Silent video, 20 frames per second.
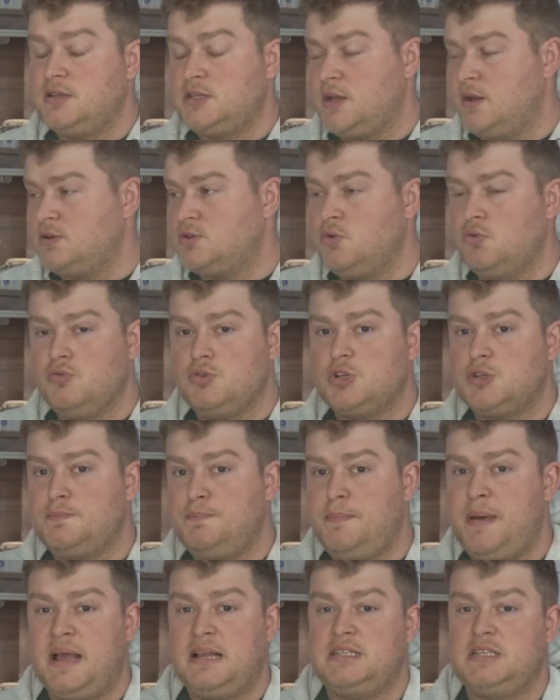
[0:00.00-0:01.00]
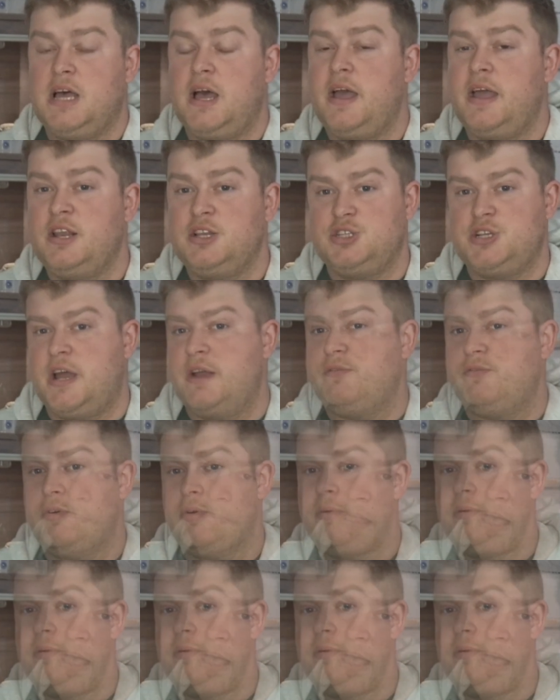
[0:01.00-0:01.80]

So it's all just better in general.